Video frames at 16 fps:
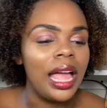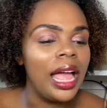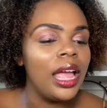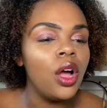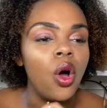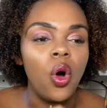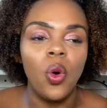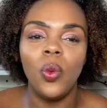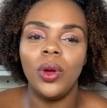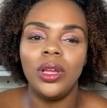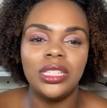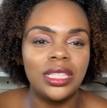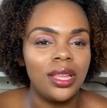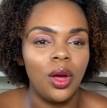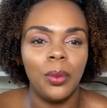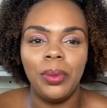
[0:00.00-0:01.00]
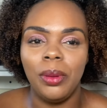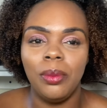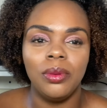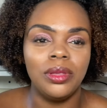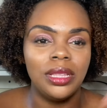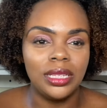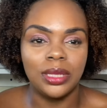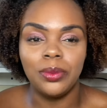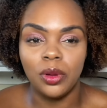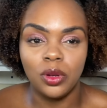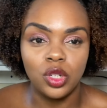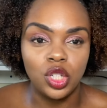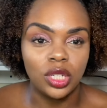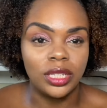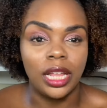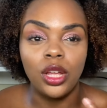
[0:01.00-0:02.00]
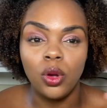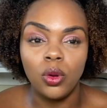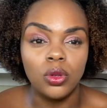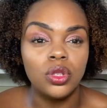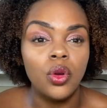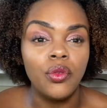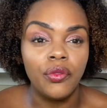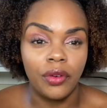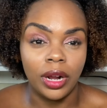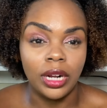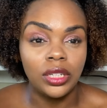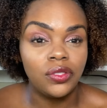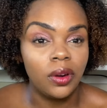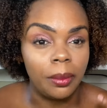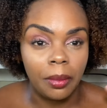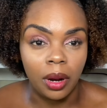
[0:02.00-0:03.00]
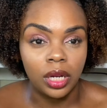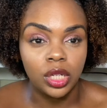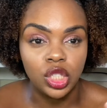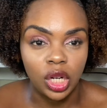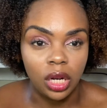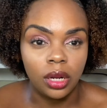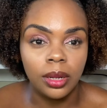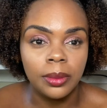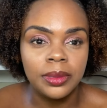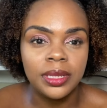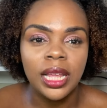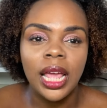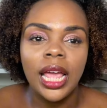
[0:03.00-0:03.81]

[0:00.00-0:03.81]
I always tell people this smells just like Oh So Fresh from Marc Jacobs.